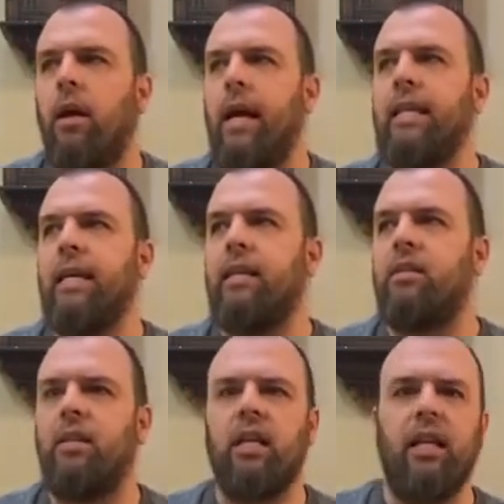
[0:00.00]
and then
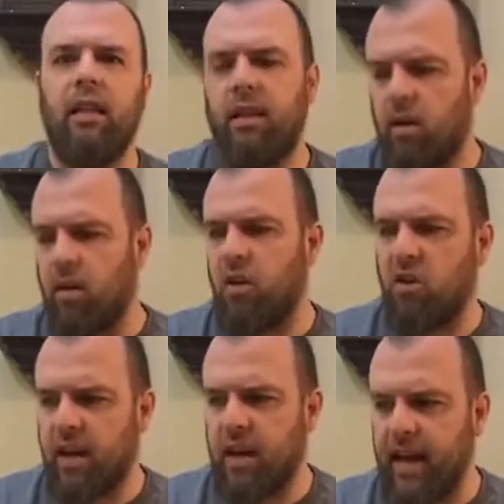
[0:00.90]
suddenly they'll
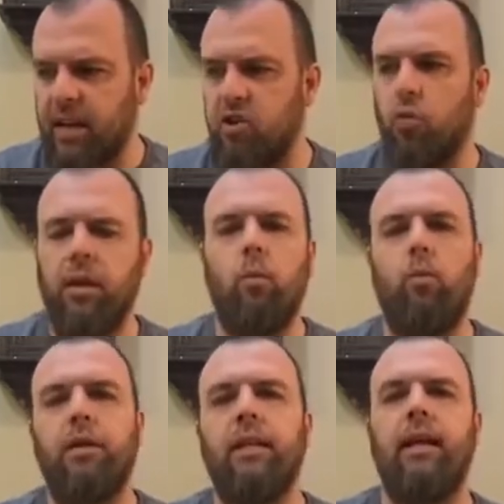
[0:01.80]
catch a rhythm
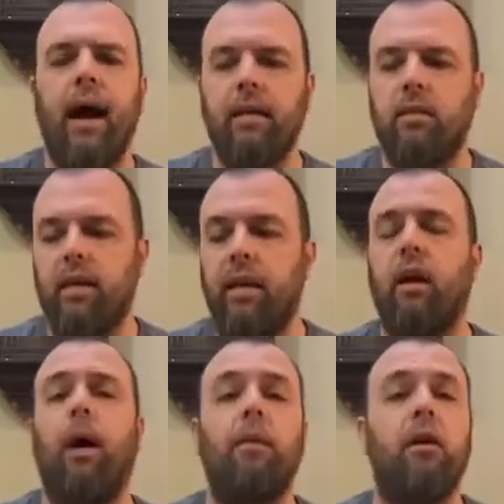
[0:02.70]
with the dice, get a
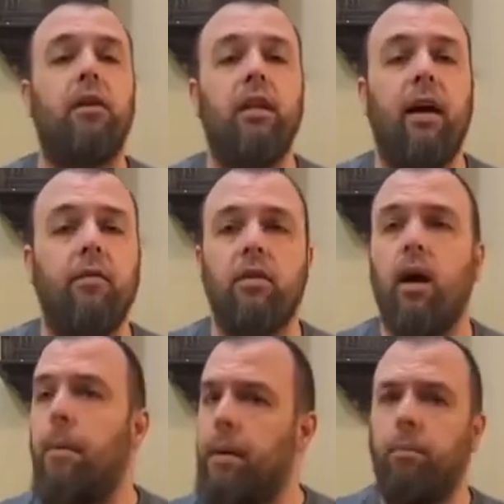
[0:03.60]
couple of good levels
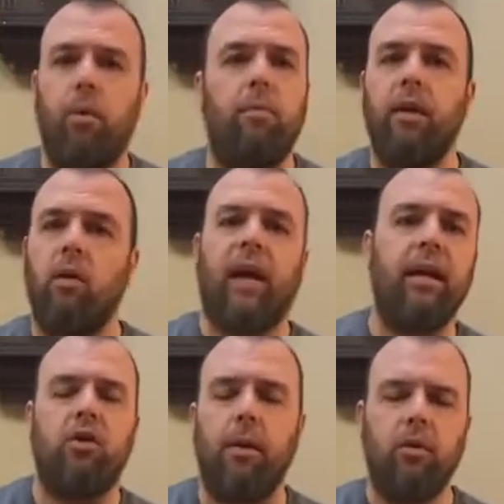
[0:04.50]
up, and boom, they'll
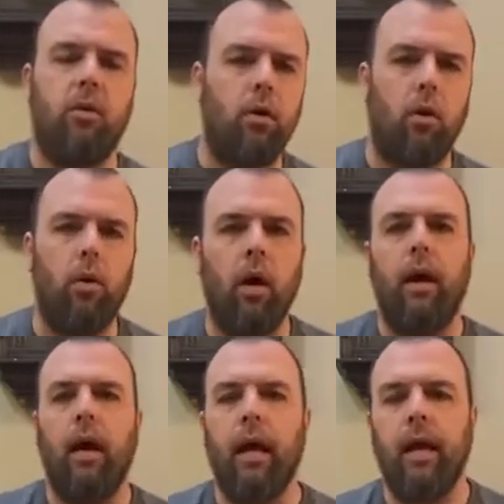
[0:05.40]
catch up to you,
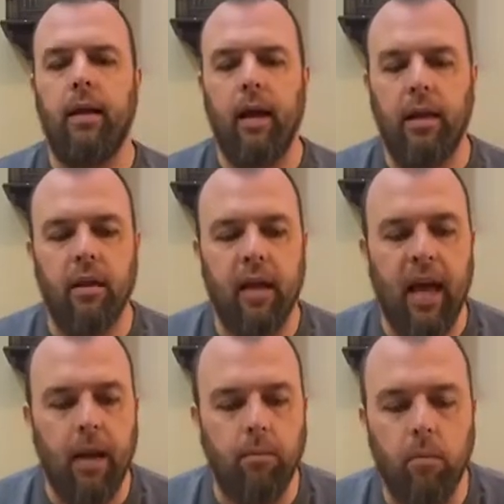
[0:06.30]
and the
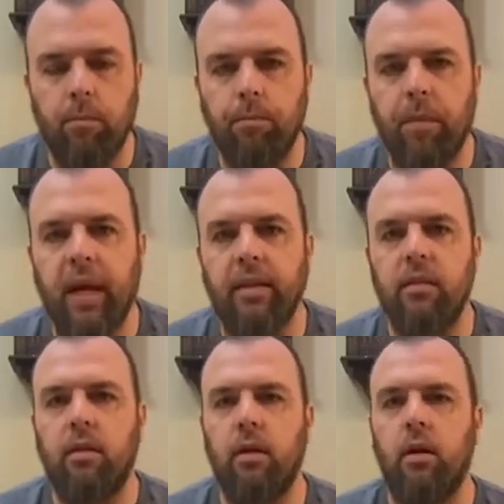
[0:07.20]
game
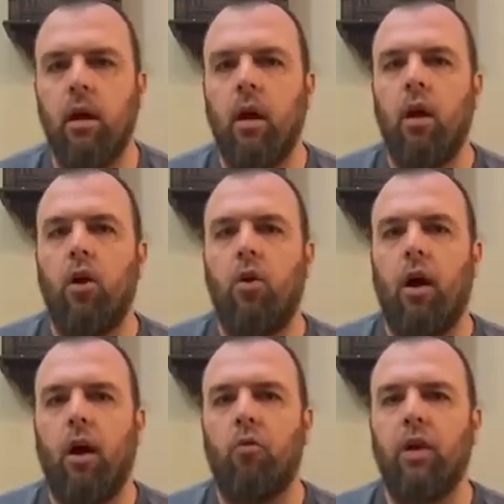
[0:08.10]
begins to
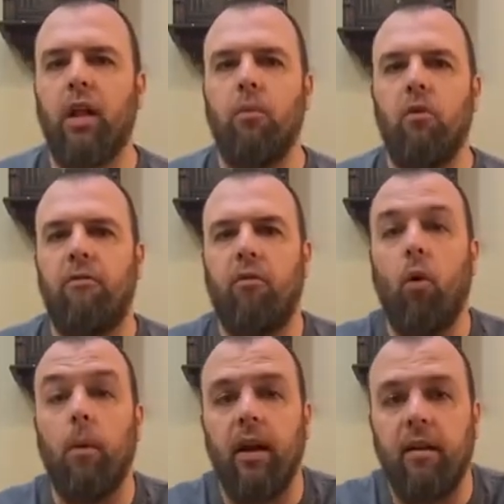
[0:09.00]
really move
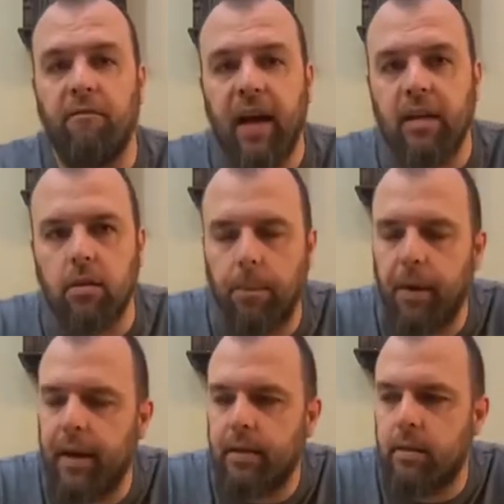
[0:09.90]
forward at a faster
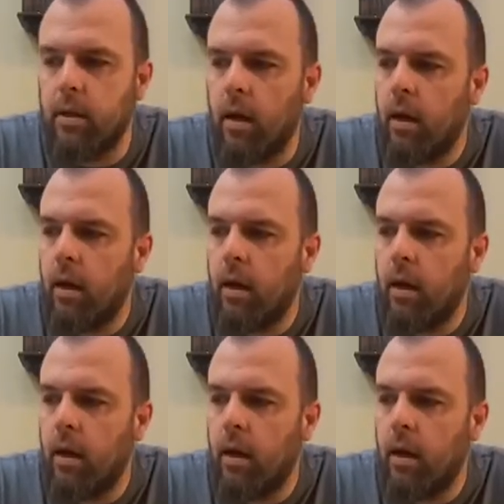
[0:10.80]
pace.